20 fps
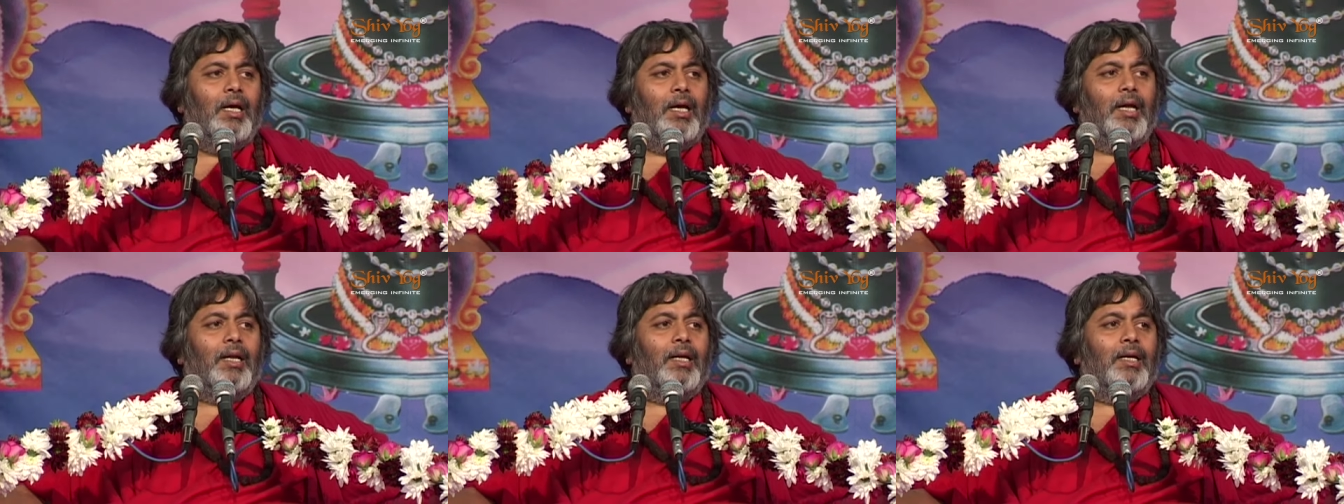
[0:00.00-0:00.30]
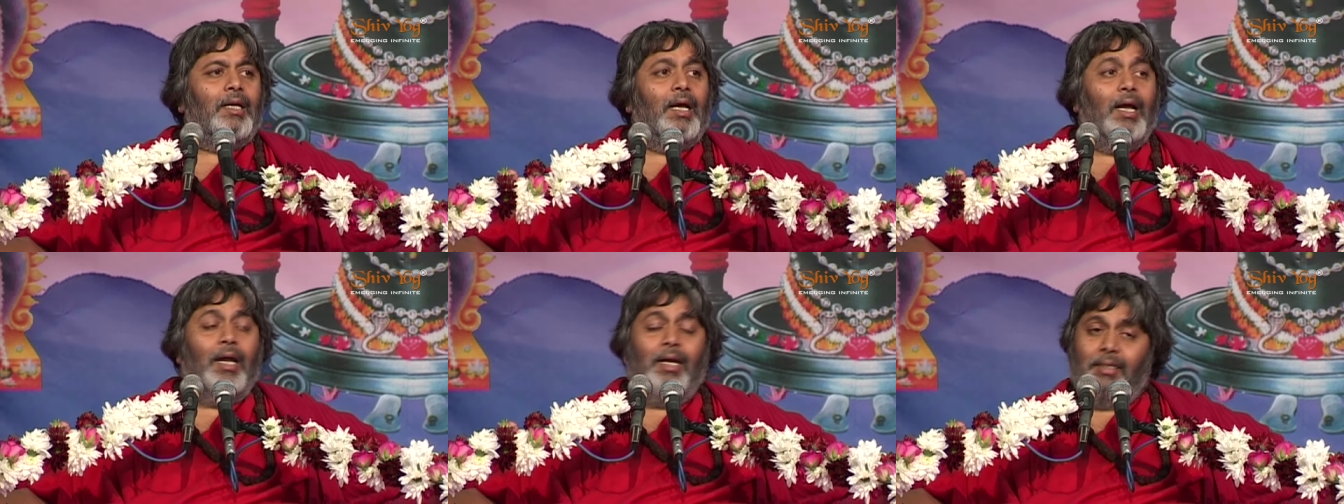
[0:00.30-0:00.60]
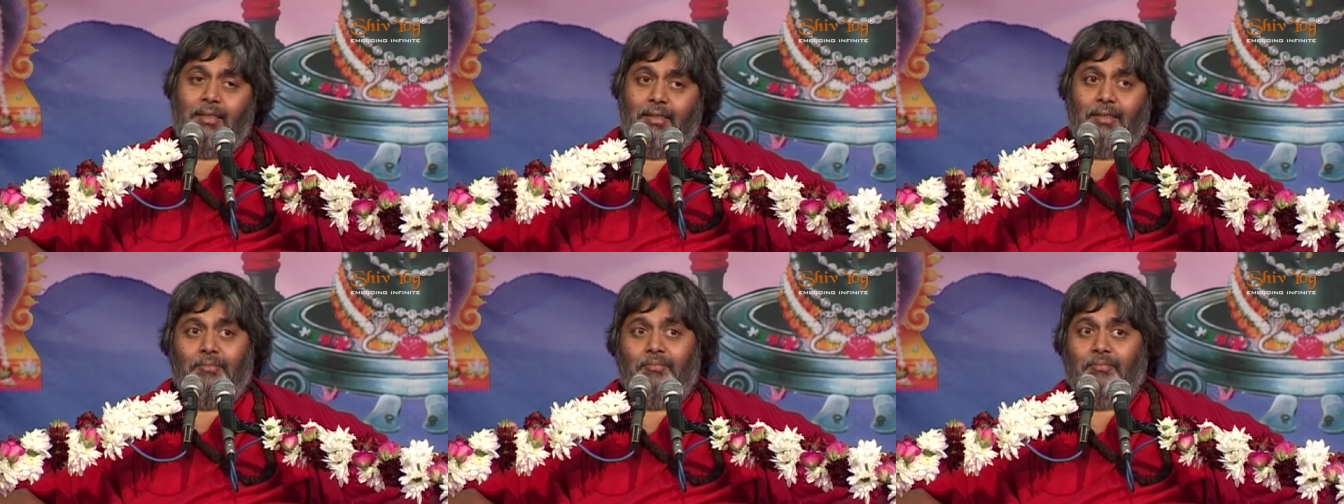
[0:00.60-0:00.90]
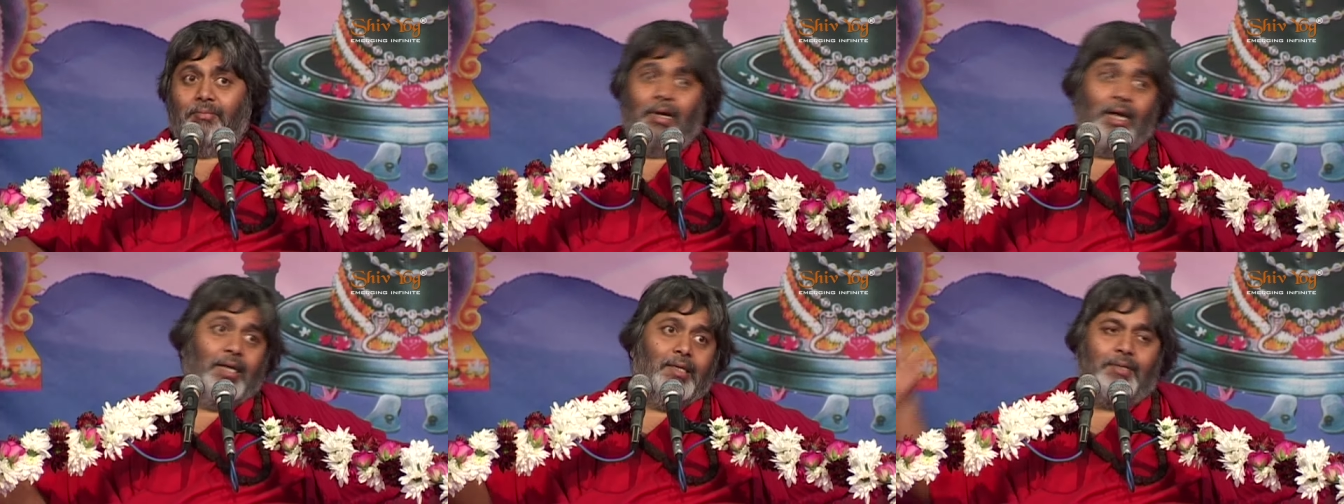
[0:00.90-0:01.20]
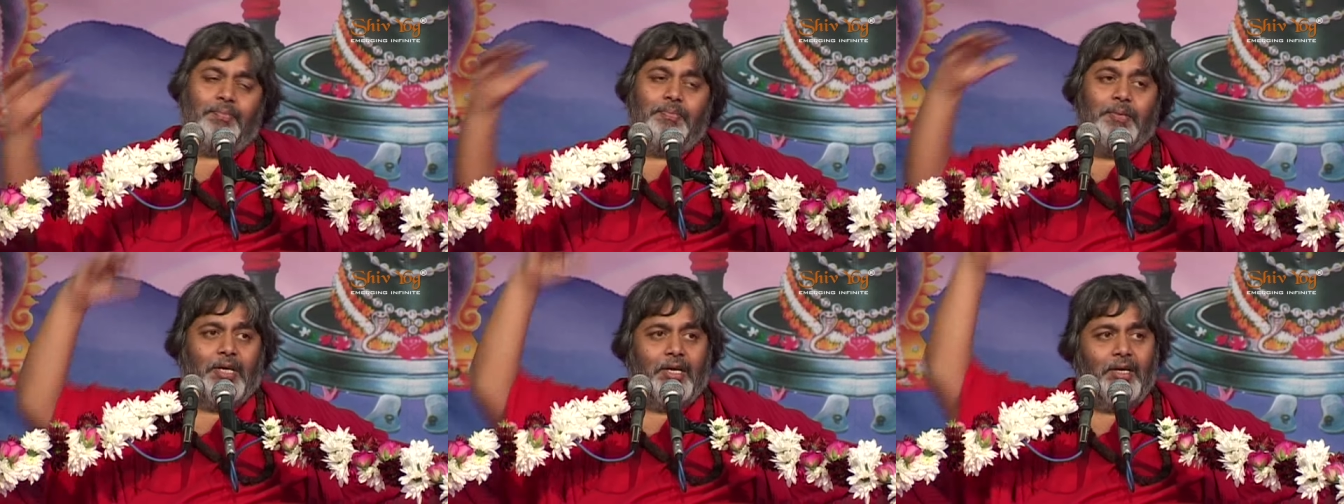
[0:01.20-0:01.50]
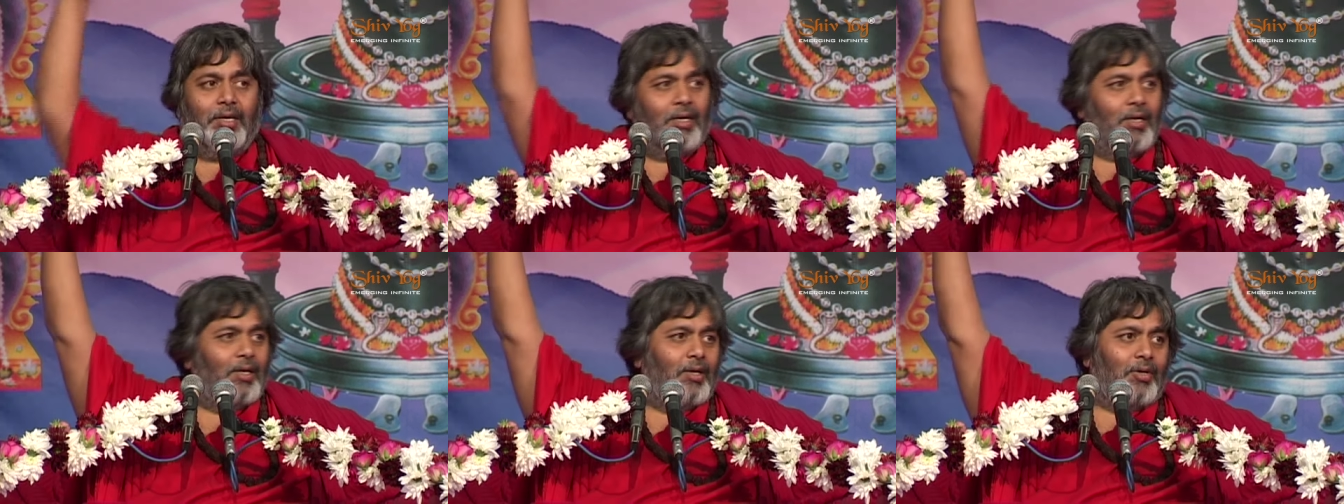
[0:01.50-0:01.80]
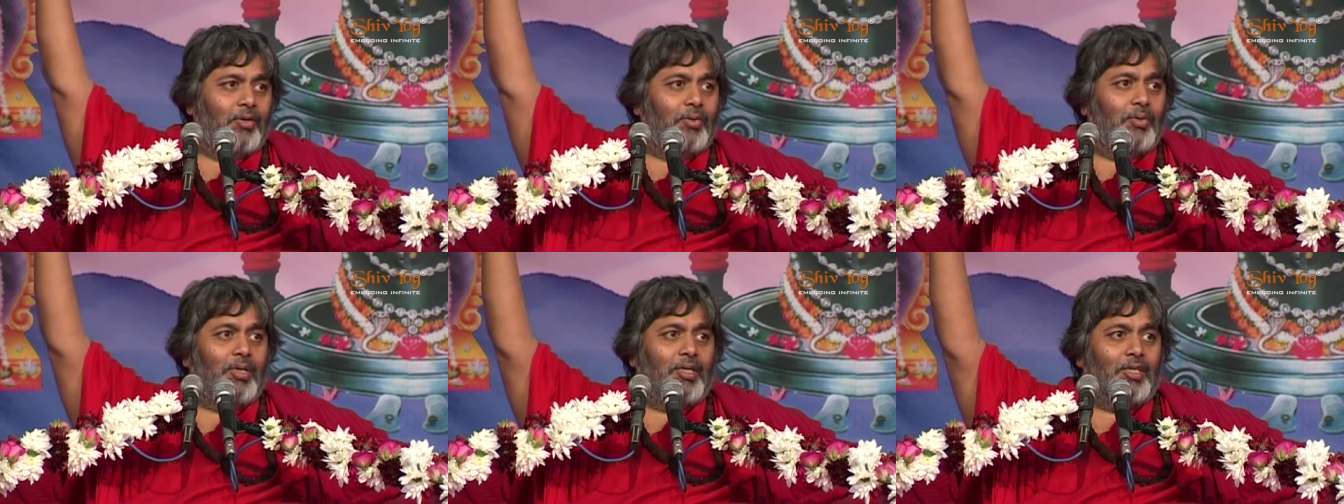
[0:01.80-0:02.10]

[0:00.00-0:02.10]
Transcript: and and might be you